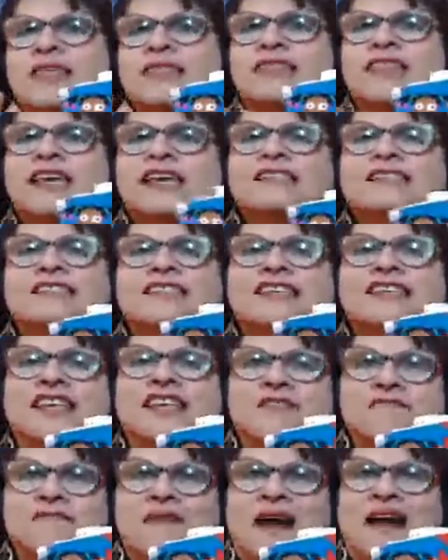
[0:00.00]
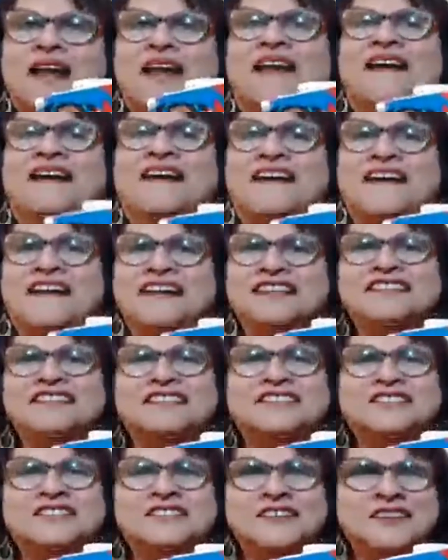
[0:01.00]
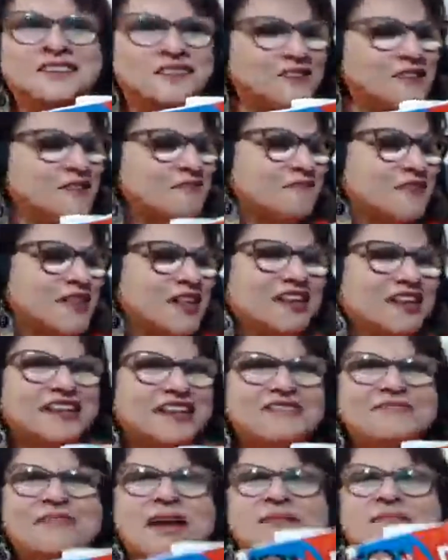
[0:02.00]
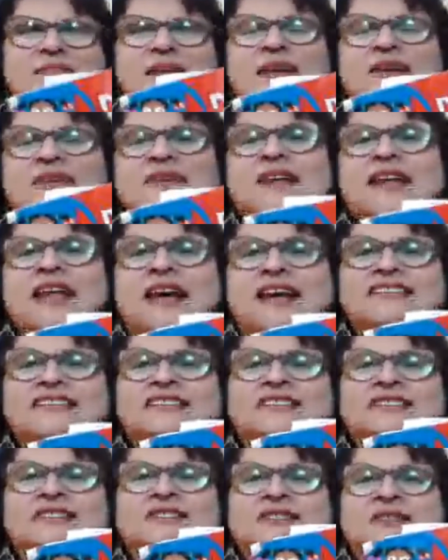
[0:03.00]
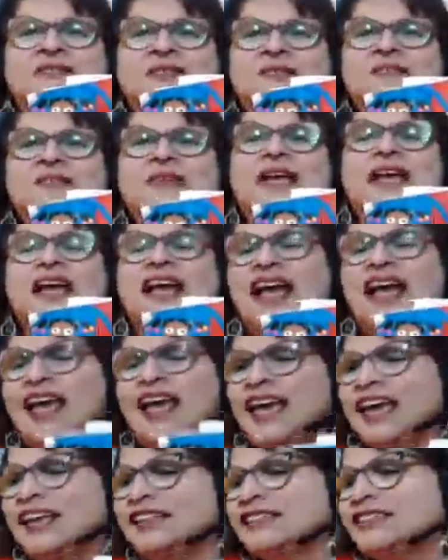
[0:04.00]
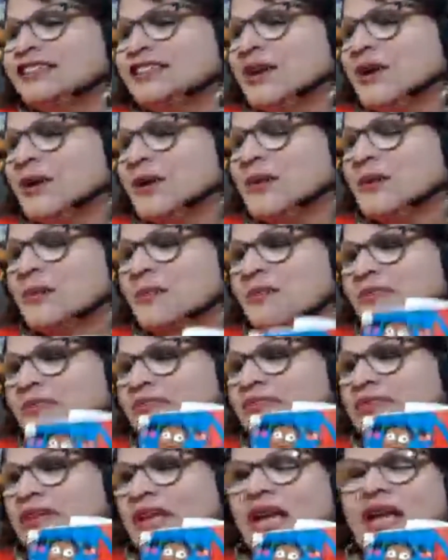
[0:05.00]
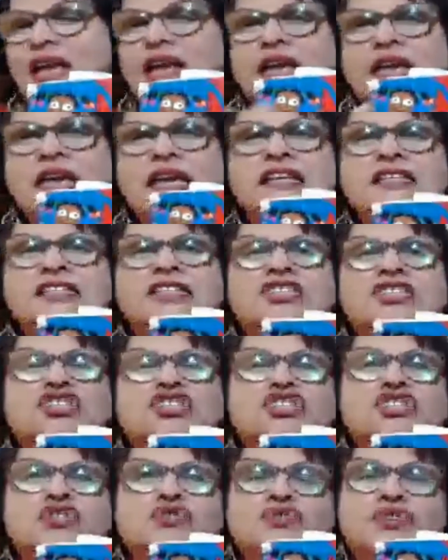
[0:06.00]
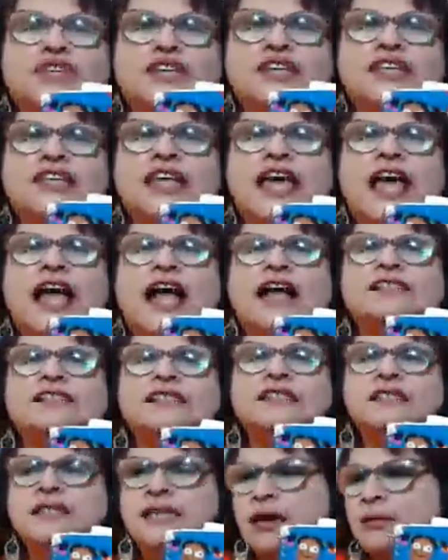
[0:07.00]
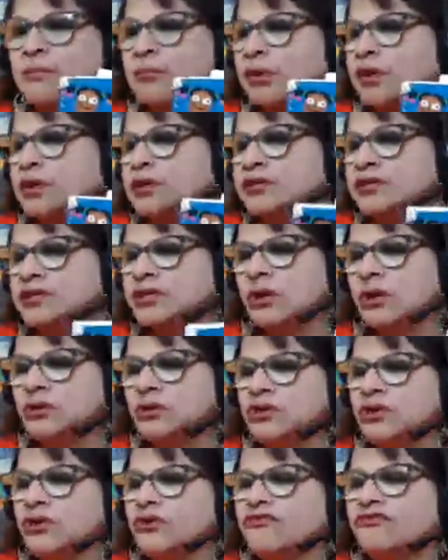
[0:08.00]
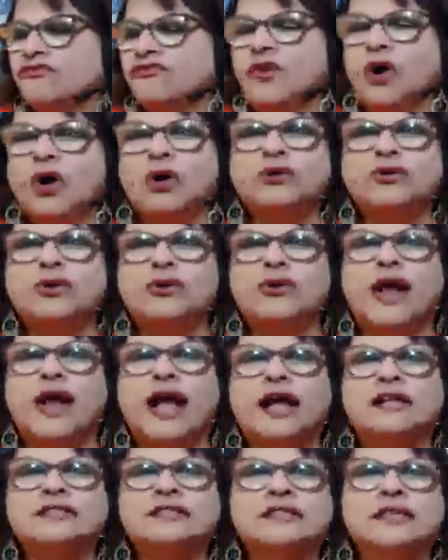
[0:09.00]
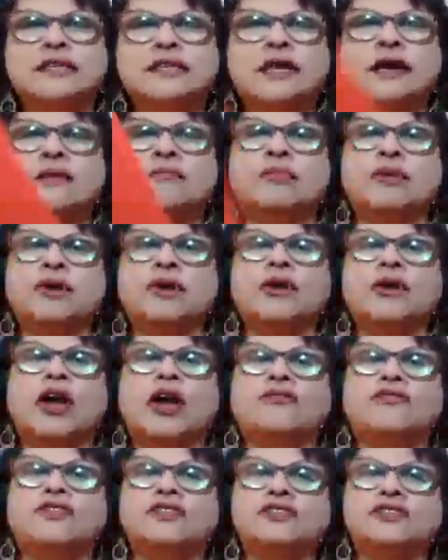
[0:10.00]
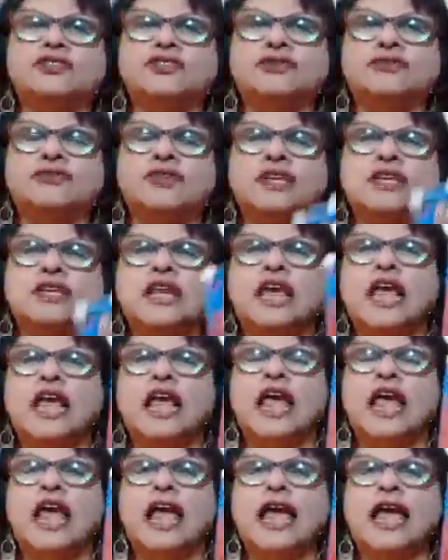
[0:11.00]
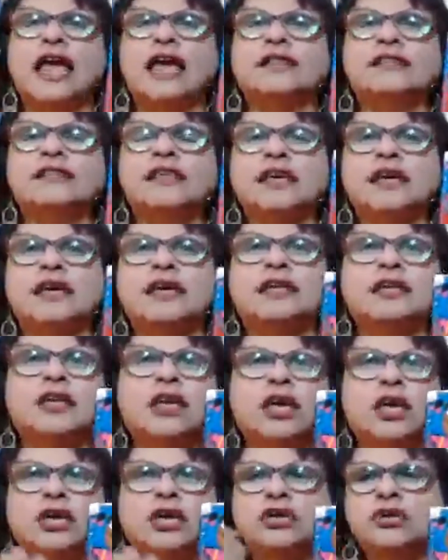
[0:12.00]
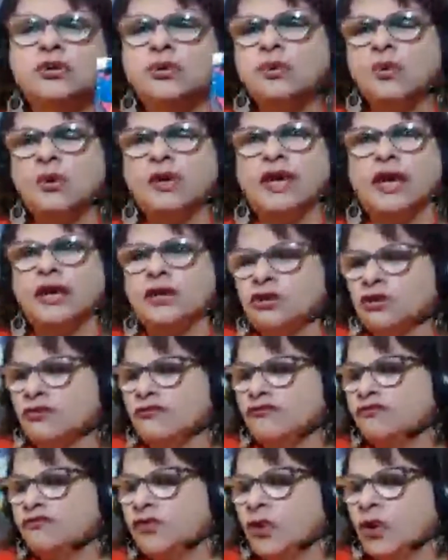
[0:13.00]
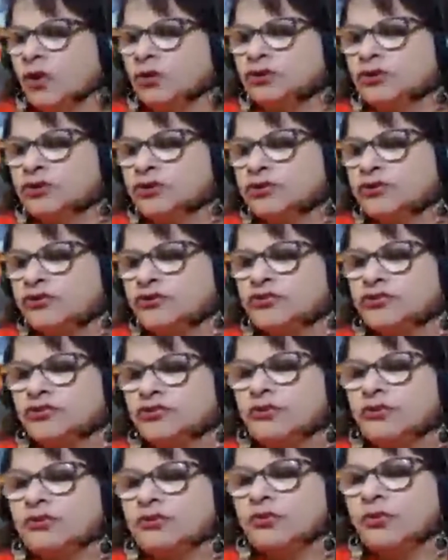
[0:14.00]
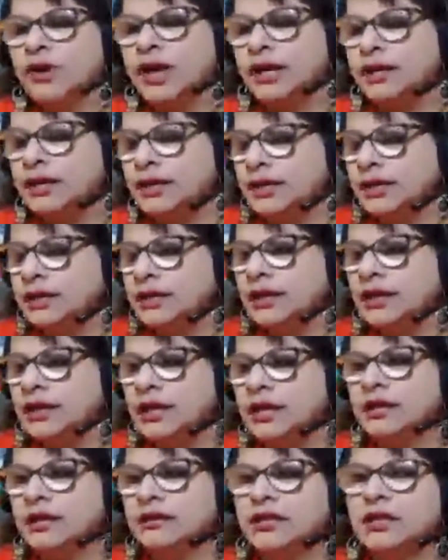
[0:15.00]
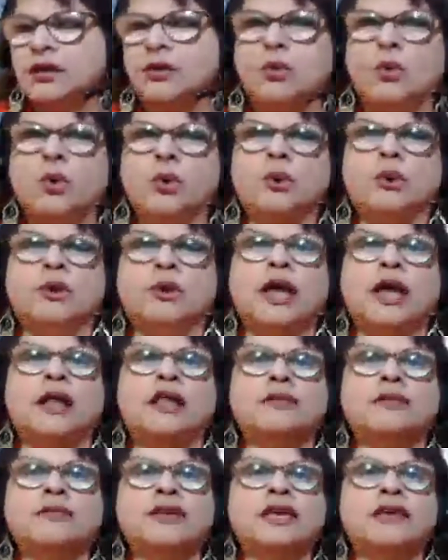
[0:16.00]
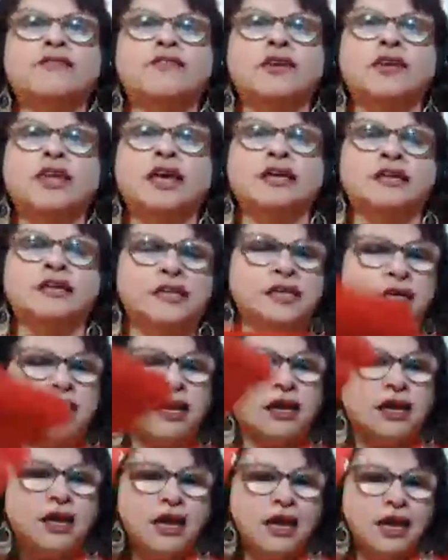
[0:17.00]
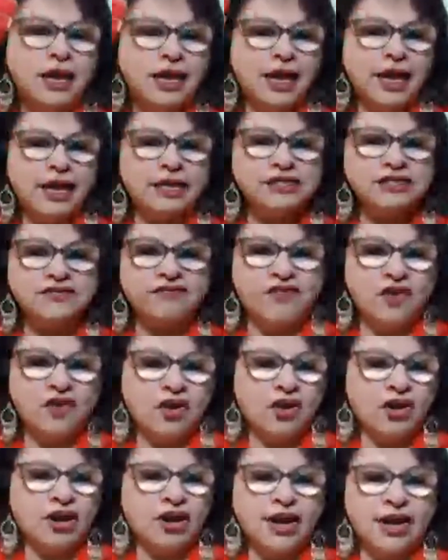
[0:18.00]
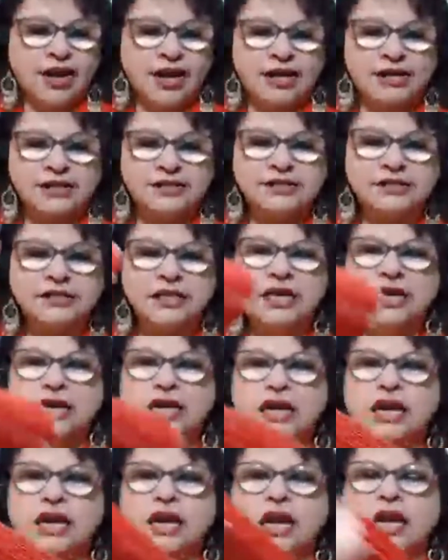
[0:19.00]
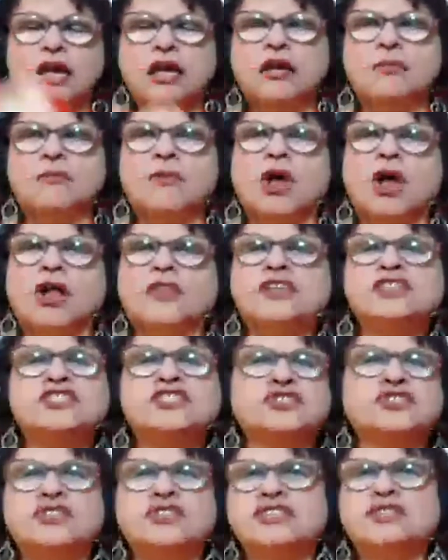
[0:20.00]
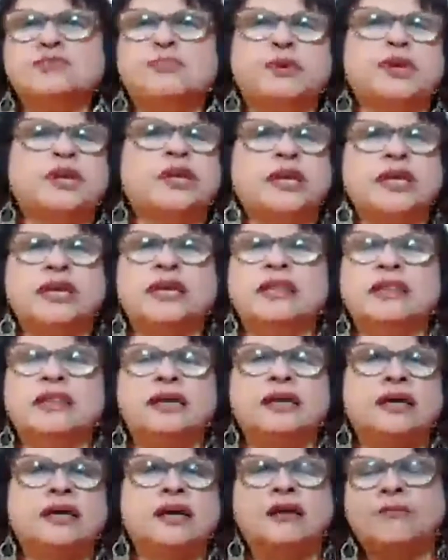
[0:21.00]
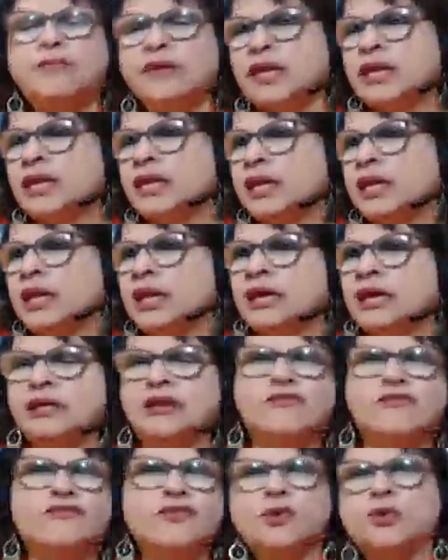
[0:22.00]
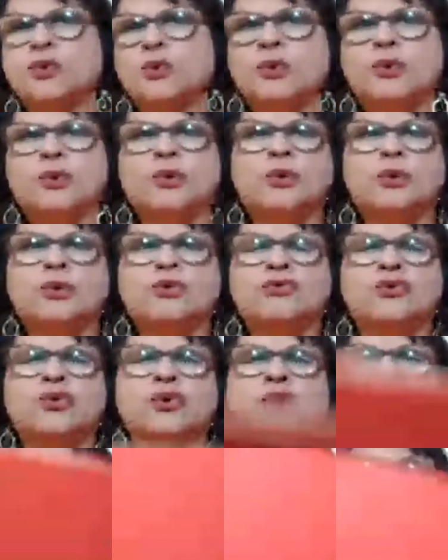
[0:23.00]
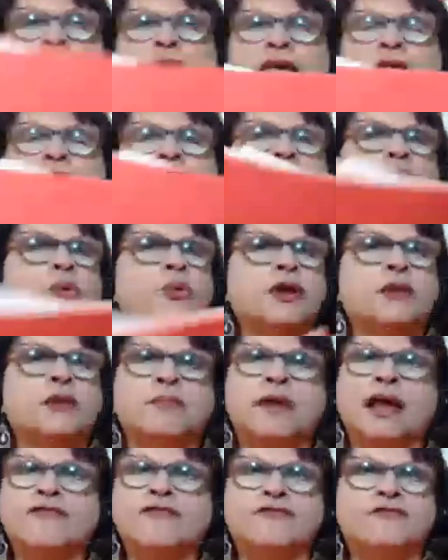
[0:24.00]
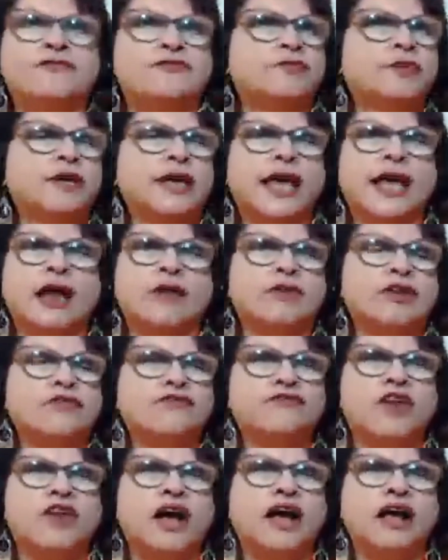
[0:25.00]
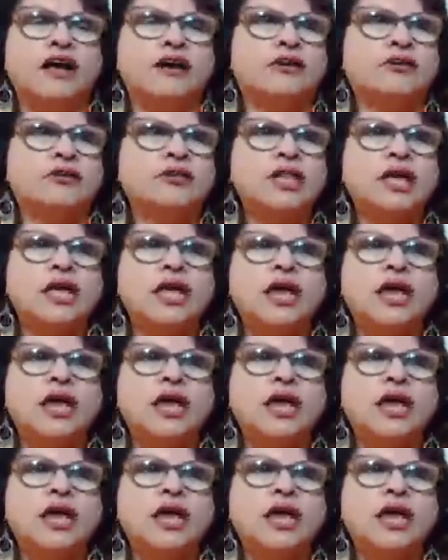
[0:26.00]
this is my high school group, my middle and high school group. And so each student has a number. So your folder has the number of the student, and then you get your folders ready in the order. Now, let me give you an idea as far as all the students putting it in the cubby in different orders or in the bin or in my carry file.